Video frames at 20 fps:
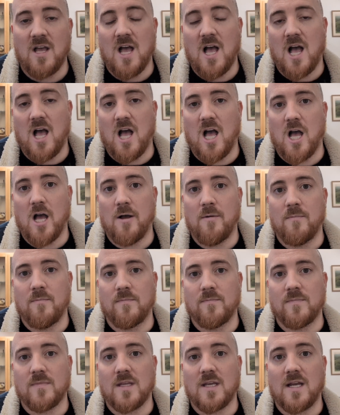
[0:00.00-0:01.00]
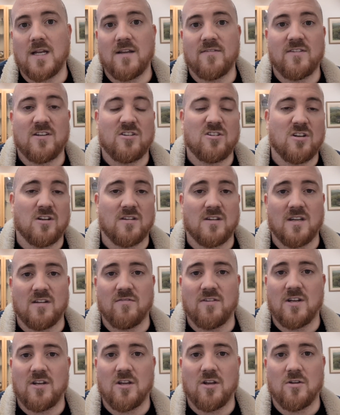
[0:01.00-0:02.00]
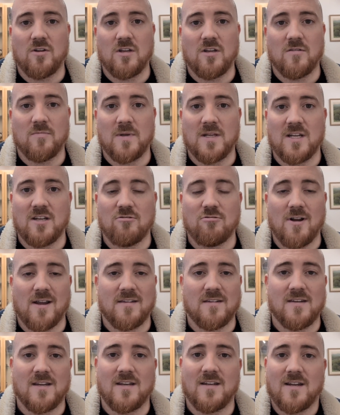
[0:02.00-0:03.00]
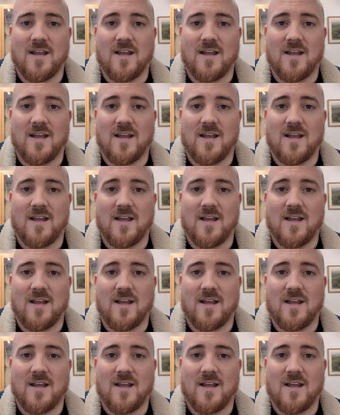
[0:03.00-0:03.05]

And if it's just this video that you've been interested in,